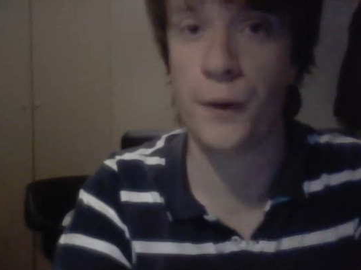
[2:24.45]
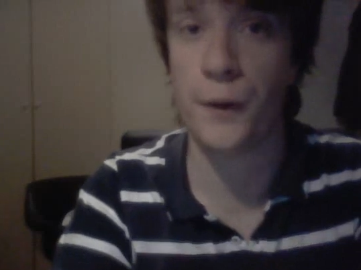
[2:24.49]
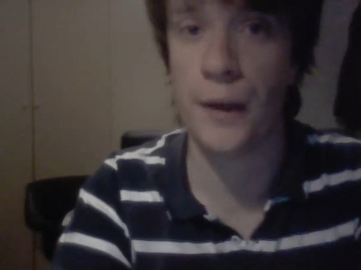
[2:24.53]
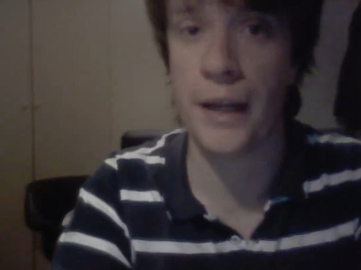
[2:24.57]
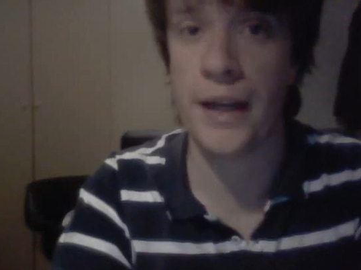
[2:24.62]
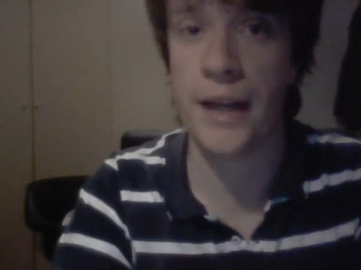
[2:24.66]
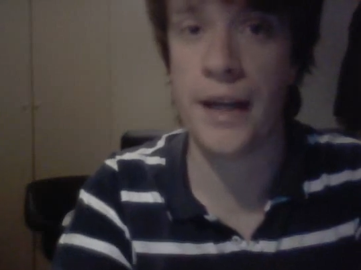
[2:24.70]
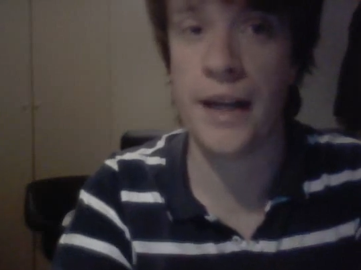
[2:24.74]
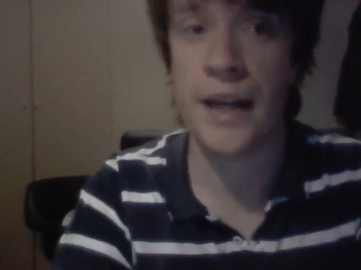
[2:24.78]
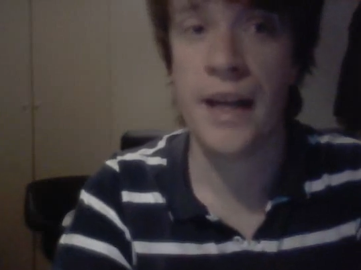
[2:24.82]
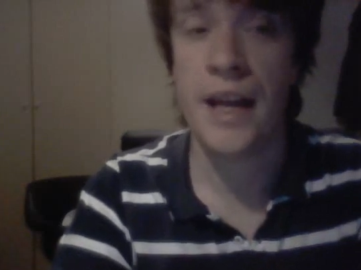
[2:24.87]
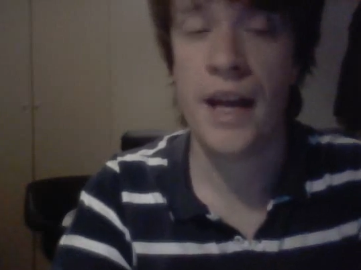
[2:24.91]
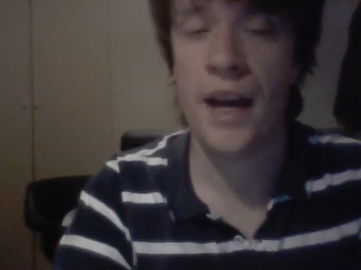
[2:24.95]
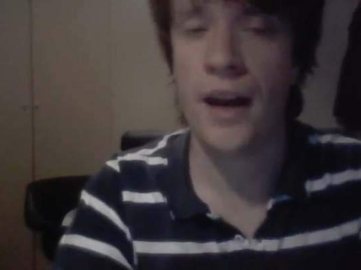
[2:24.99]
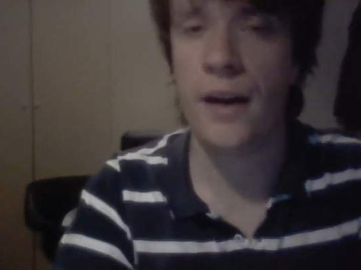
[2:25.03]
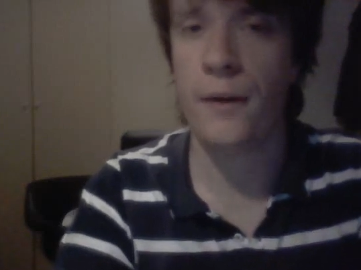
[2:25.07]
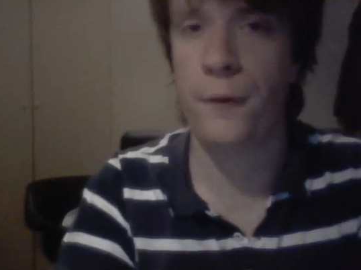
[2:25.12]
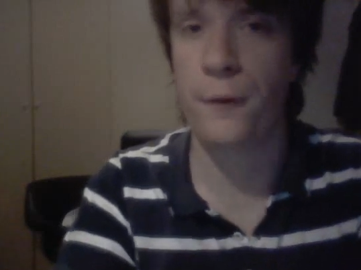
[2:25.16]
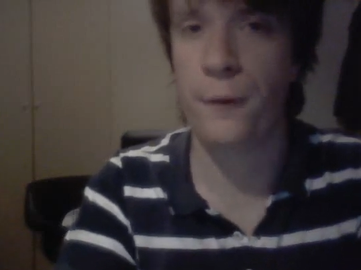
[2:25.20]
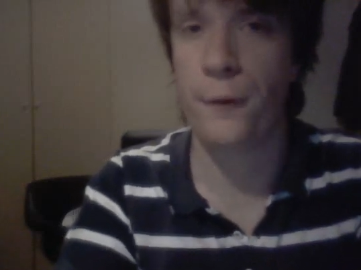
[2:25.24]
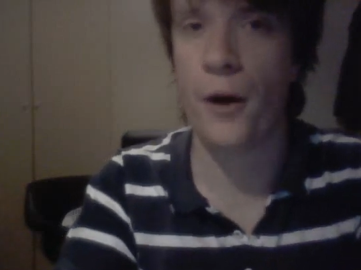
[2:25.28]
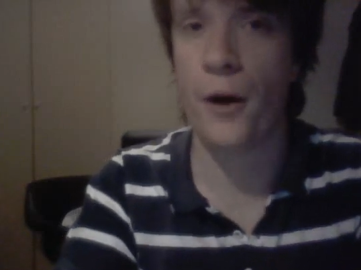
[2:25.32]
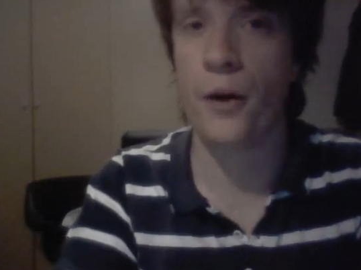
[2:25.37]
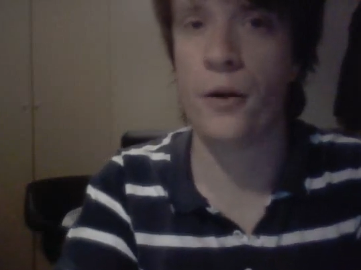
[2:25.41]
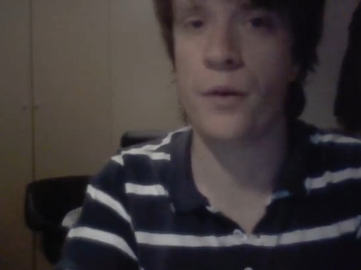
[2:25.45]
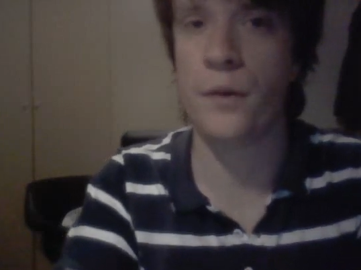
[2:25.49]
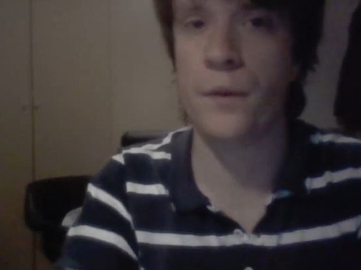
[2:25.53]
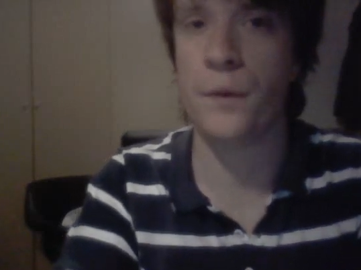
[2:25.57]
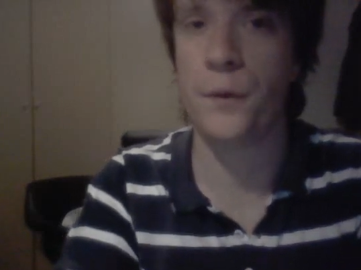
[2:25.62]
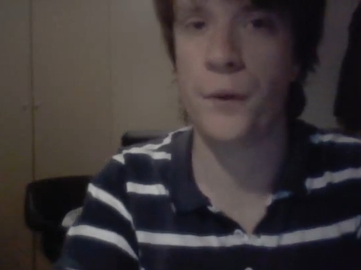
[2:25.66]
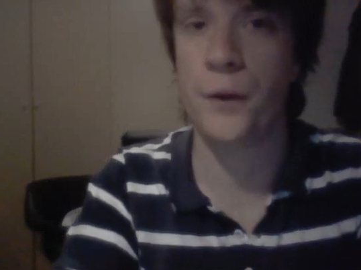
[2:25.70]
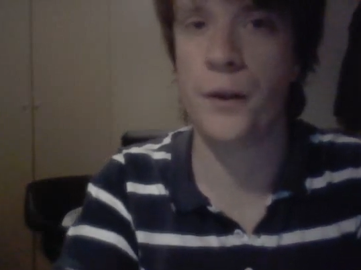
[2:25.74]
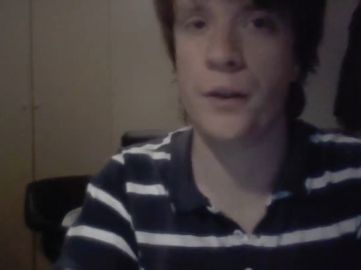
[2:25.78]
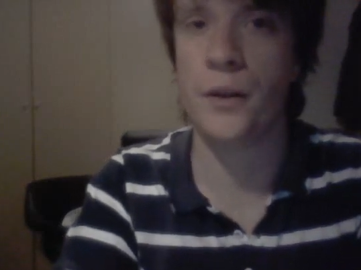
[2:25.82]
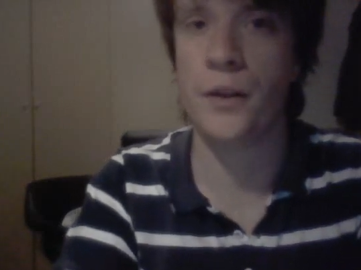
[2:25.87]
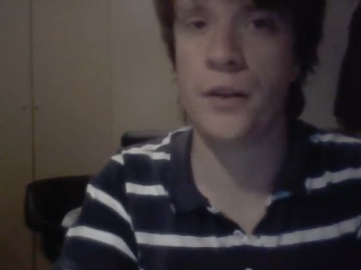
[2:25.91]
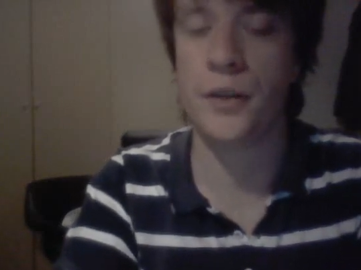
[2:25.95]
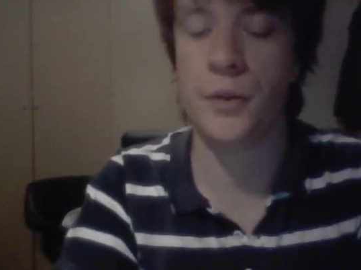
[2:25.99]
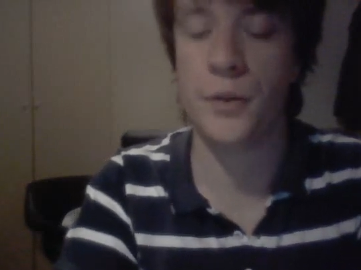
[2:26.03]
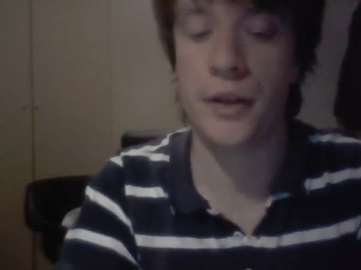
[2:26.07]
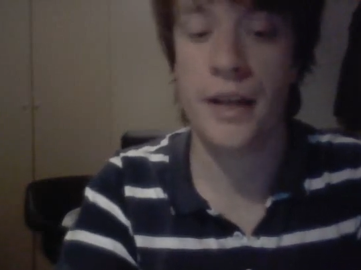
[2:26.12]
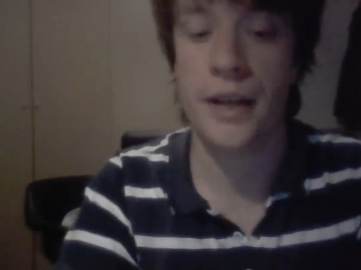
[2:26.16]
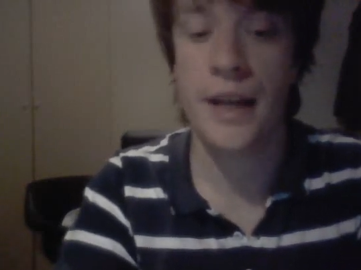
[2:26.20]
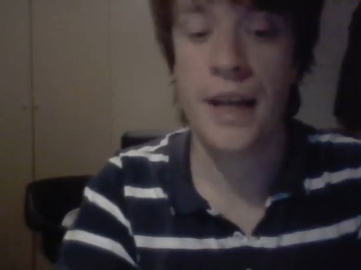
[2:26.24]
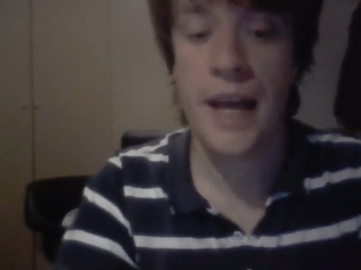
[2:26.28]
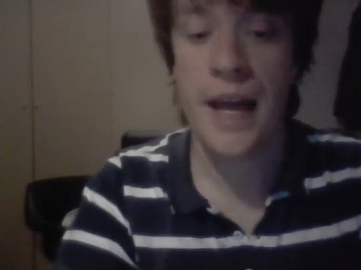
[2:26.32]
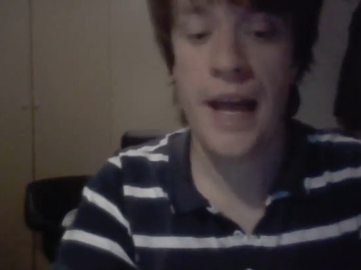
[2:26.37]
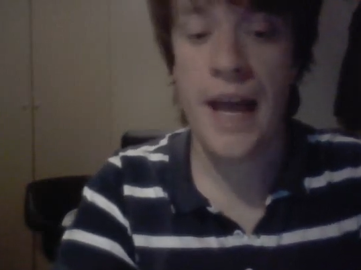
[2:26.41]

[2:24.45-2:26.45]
flair, a foreign feel to it.